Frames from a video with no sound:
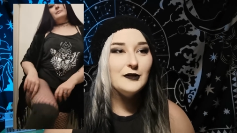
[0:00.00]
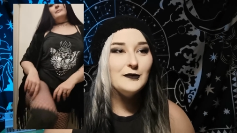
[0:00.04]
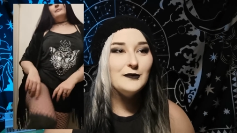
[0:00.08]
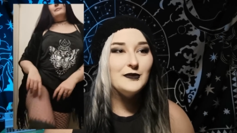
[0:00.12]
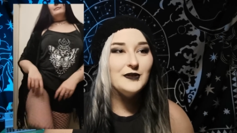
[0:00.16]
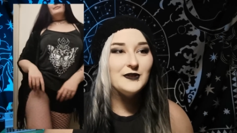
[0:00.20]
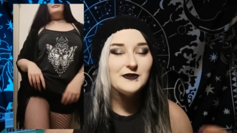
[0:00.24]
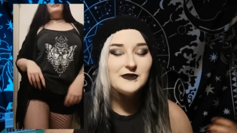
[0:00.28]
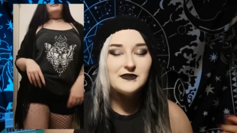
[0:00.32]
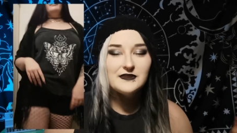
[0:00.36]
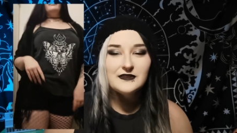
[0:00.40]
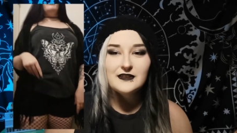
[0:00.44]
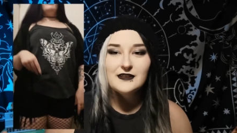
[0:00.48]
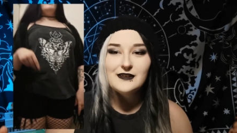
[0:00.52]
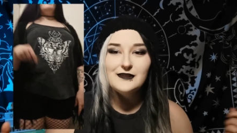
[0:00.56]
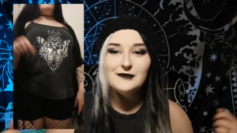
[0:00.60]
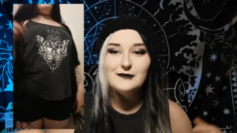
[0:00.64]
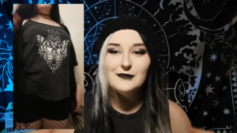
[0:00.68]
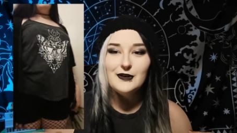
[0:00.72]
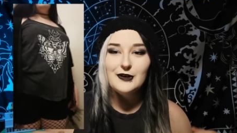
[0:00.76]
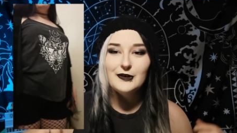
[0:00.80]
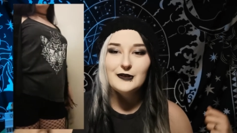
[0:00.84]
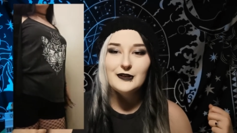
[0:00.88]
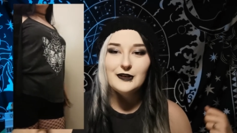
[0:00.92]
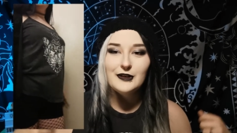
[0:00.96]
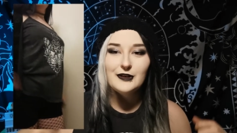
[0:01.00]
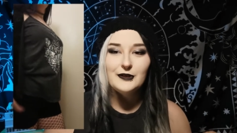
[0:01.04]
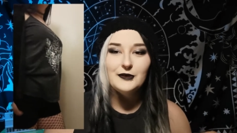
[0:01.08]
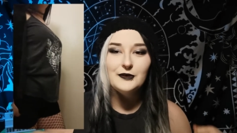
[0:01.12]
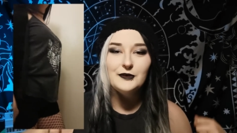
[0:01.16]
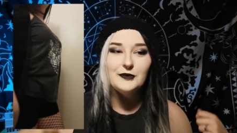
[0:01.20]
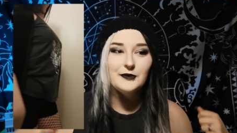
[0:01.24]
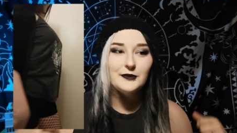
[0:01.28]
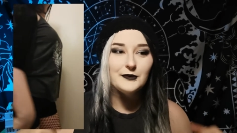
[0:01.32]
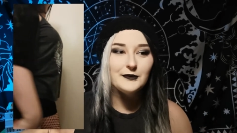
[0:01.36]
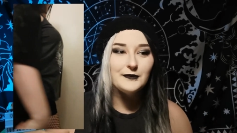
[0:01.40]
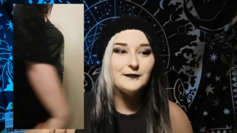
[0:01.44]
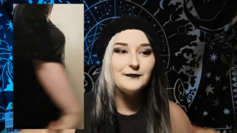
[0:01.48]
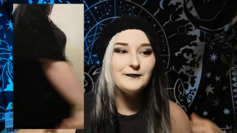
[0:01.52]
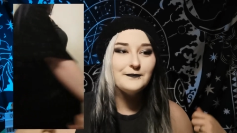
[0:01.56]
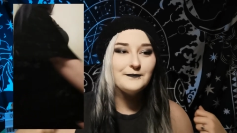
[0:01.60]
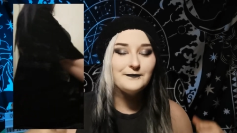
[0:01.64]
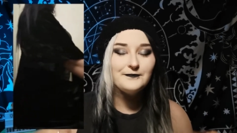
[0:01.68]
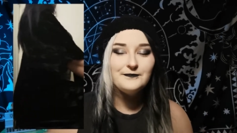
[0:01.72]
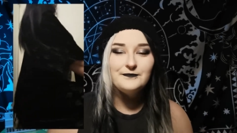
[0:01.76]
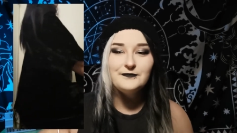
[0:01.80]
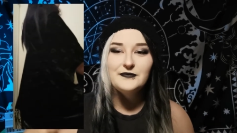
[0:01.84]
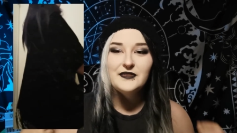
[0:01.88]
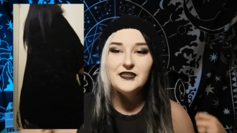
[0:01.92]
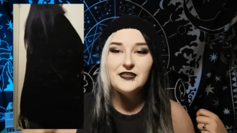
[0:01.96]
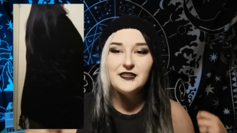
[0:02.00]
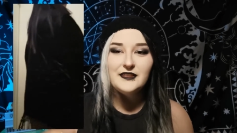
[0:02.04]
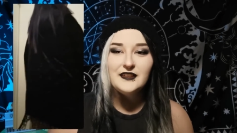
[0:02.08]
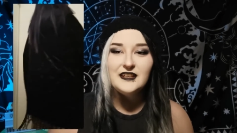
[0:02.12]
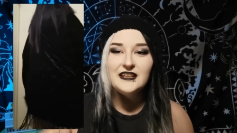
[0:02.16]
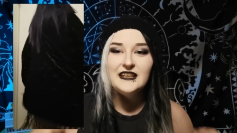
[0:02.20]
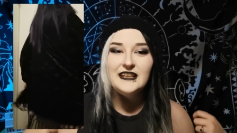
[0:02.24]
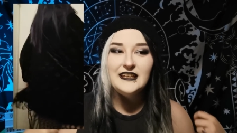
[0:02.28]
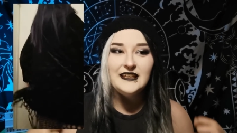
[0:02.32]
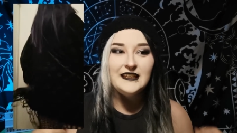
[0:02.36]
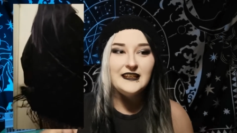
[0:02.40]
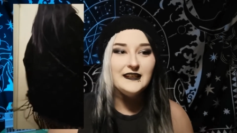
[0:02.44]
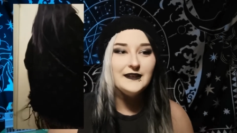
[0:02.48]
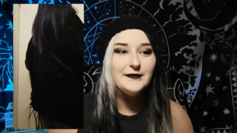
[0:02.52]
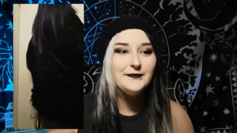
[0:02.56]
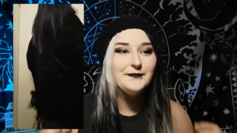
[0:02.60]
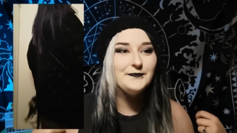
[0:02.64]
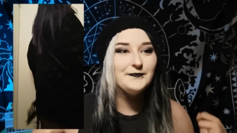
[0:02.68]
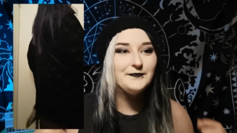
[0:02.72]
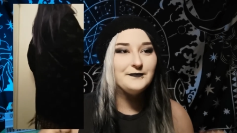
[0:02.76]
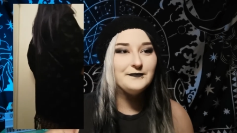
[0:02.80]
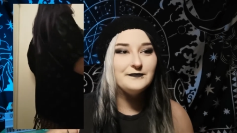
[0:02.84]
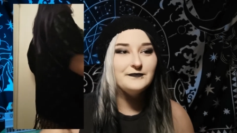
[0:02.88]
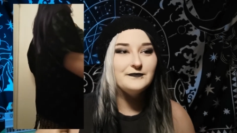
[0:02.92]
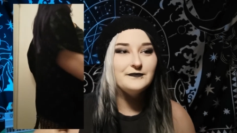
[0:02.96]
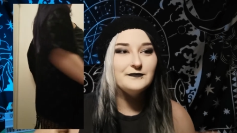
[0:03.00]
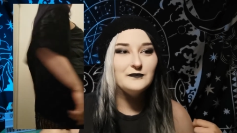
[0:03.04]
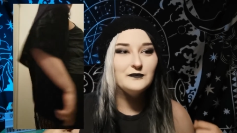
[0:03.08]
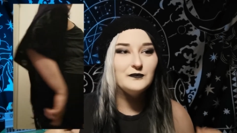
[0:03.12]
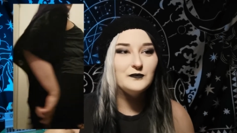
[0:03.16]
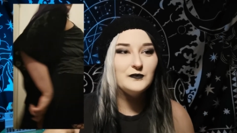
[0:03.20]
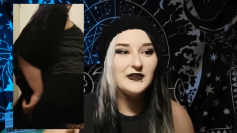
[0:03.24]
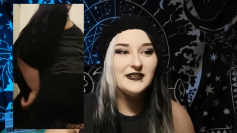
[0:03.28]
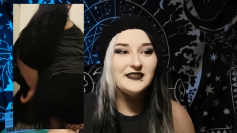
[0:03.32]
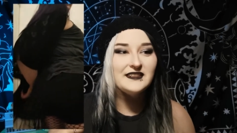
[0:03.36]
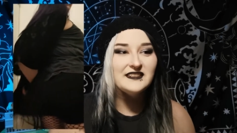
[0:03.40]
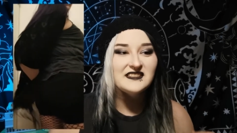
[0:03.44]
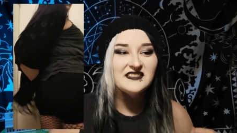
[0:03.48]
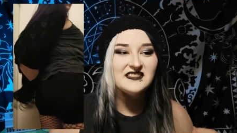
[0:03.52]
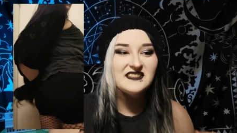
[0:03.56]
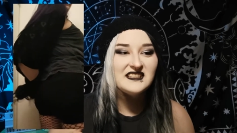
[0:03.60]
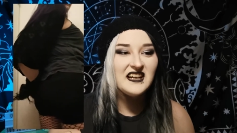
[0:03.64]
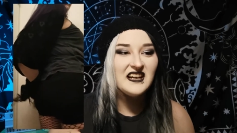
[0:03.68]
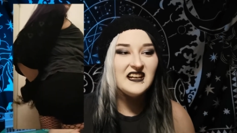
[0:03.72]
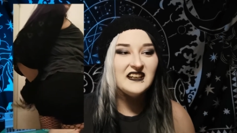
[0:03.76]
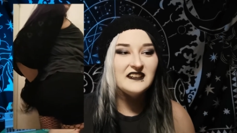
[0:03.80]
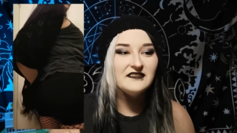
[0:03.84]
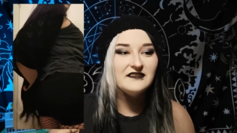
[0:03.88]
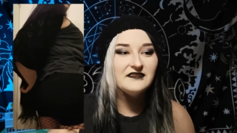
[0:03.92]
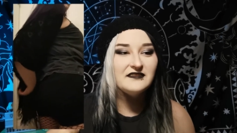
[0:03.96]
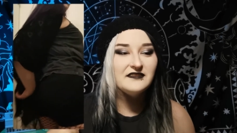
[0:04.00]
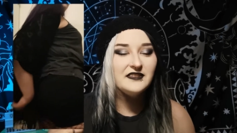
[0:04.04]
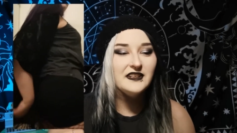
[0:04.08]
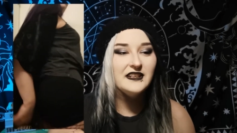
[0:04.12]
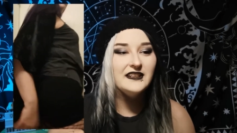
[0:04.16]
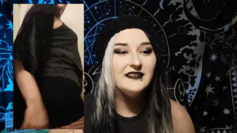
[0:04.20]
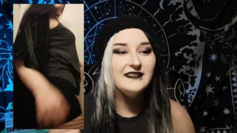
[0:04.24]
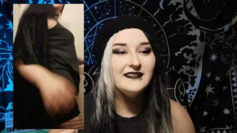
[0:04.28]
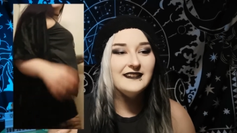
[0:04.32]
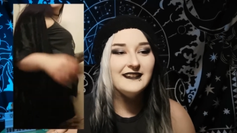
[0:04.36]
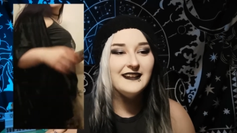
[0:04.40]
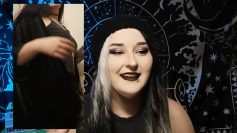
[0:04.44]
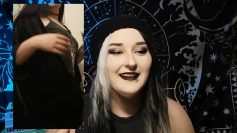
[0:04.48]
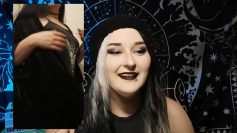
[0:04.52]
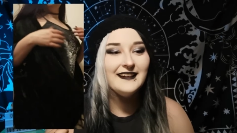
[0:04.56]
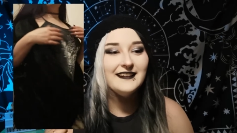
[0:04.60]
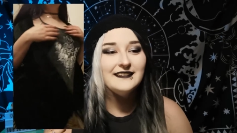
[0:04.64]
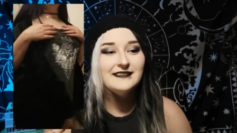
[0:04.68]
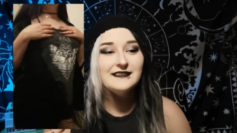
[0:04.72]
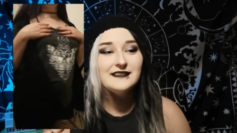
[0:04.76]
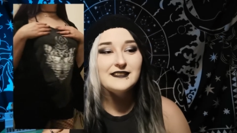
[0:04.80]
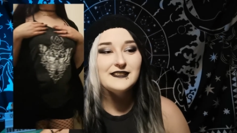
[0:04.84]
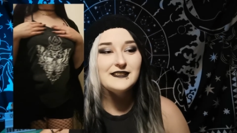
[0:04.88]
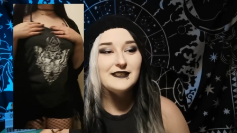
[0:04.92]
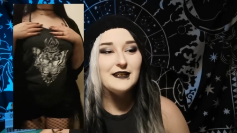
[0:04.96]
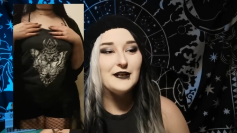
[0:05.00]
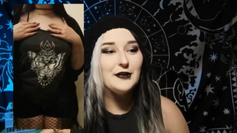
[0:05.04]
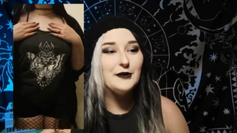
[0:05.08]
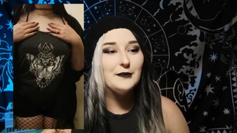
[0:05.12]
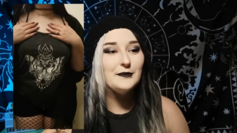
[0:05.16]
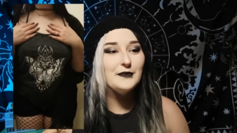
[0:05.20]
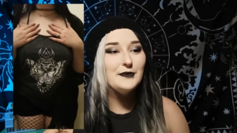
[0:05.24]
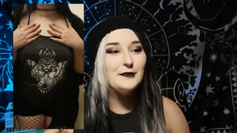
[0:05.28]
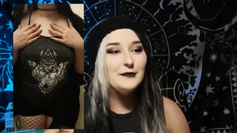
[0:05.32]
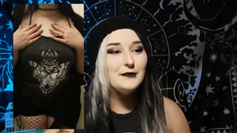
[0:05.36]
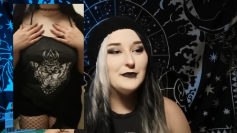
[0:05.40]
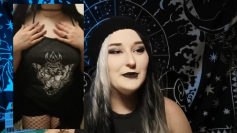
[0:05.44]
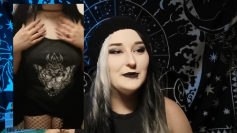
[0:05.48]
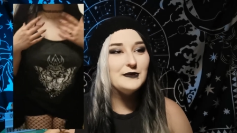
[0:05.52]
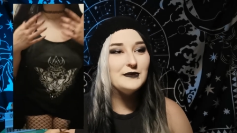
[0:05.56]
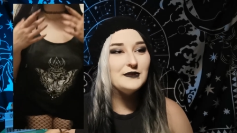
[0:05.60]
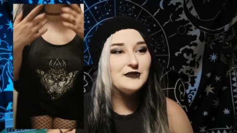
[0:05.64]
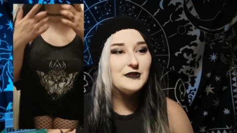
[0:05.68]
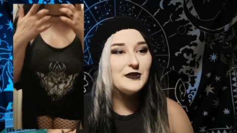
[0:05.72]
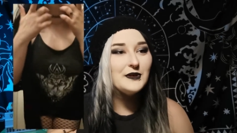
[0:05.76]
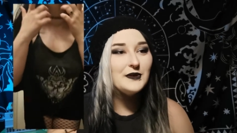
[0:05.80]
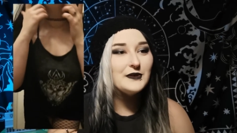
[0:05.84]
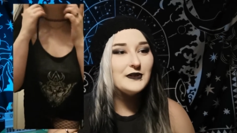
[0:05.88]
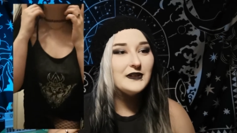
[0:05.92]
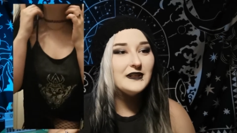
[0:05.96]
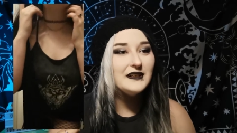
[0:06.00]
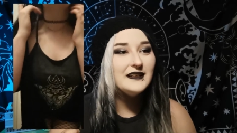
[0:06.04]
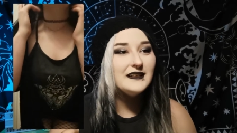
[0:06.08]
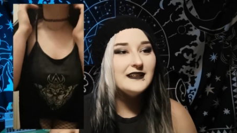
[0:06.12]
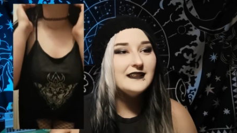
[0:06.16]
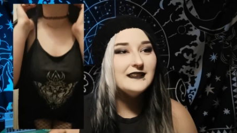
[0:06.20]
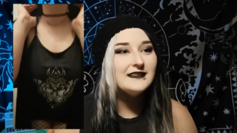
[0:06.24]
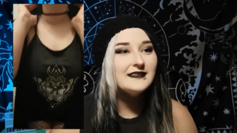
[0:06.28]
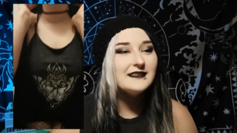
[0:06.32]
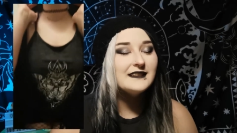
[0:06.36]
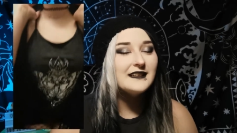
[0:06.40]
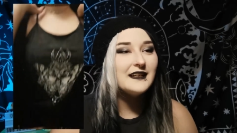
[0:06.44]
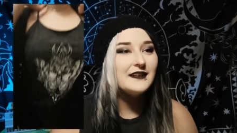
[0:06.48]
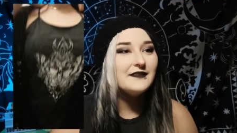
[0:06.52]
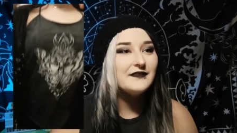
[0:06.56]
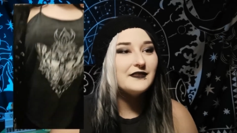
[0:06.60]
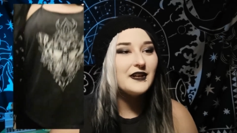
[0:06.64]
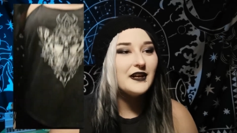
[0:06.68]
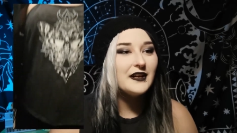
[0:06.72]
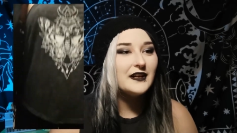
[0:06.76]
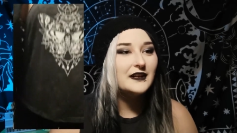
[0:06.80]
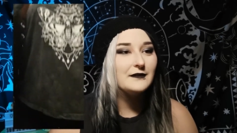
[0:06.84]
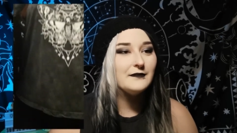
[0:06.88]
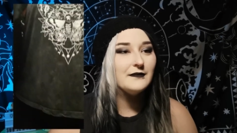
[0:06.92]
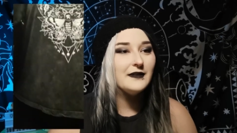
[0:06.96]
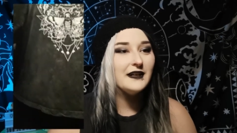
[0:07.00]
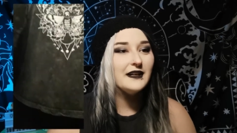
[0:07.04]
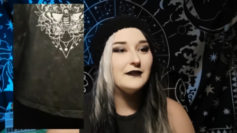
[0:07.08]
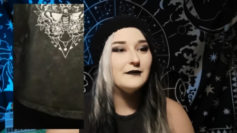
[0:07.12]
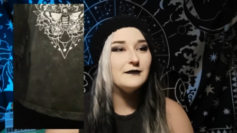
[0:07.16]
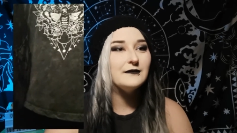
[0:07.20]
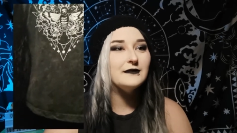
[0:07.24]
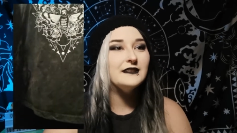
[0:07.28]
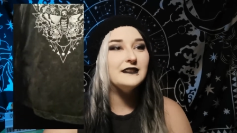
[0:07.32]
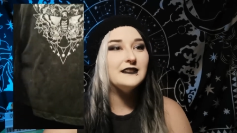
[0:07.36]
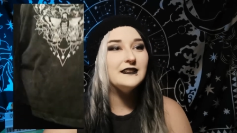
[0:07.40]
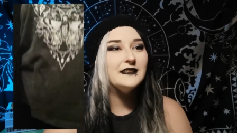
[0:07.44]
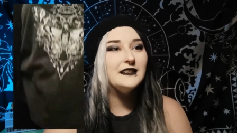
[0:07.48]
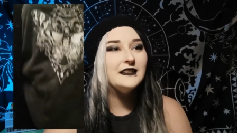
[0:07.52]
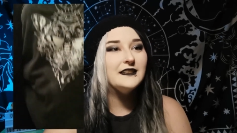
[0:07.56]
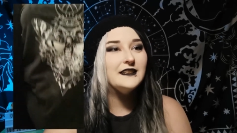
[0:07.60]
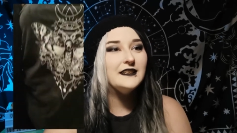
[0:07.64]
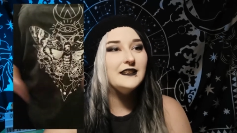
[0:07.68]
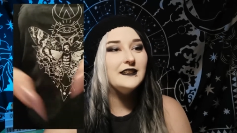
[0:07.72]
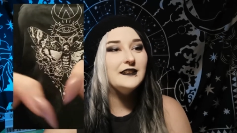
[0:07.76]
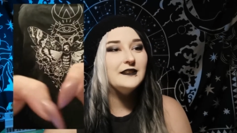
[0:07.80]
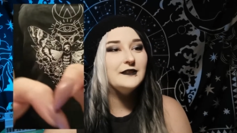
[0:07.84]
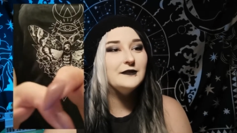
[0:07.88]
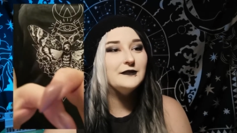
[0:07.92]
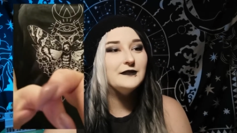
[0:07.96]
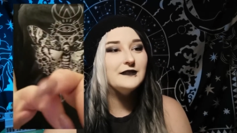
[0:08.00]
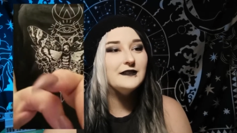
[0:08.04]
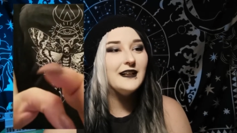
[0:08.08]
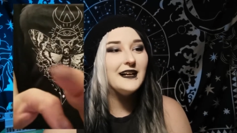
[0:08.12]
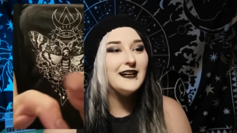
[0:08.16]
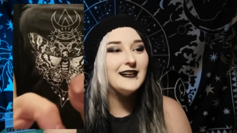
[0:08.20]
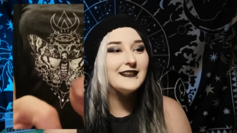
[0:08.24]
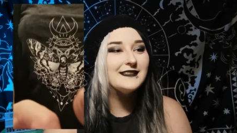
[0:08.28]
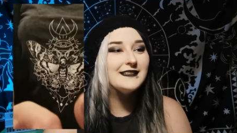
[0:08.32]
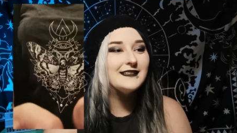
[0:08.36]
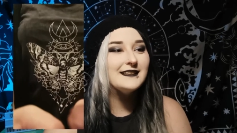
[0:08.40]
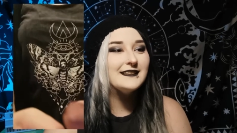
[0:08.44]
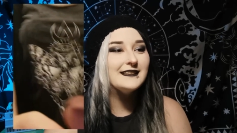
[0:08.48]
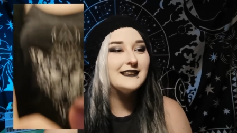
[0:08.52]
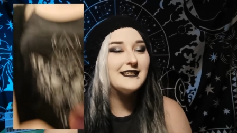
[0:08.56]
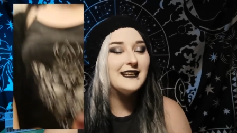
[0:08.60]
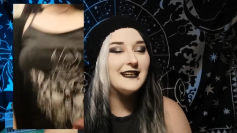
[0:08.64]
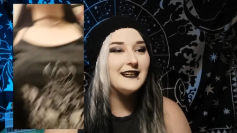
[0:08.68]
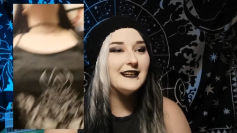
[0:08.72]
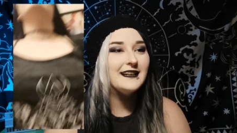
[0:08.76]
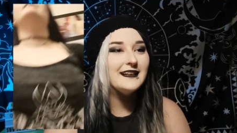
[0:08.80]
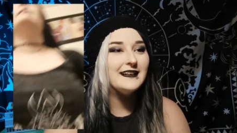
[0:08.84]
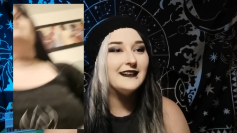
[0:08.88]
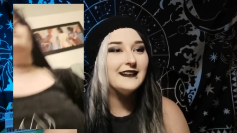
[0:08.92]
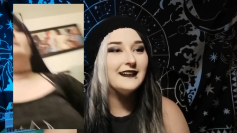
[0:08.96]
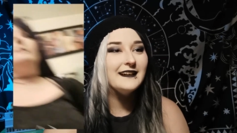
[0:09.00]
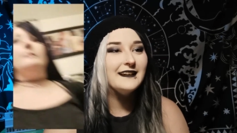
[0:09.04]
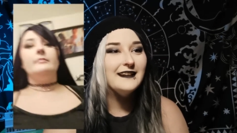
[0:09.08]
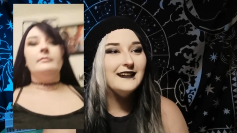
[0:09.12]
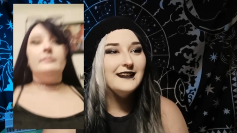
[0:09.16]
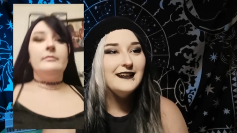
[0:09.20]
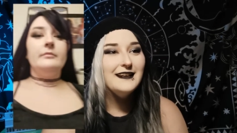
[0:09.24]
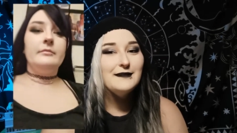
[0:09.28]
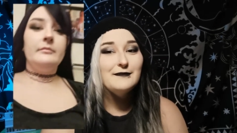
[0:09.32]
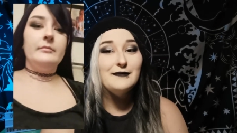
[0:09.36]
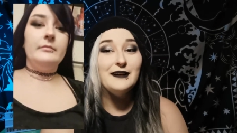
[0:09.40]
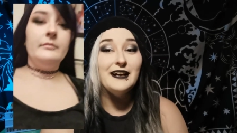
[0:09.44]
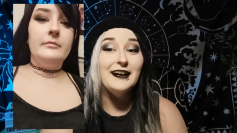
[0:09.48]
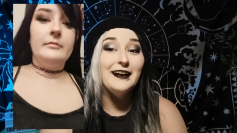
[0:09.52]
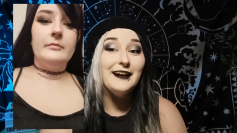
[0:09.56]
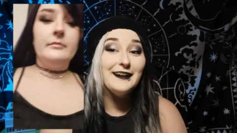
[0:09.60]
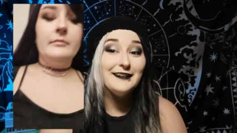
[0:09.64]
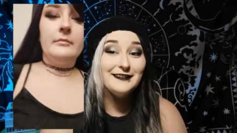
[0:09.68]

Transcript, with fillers: almost kimono thingy with the stuff and some moon chokers. I've got my really cute glasses there. My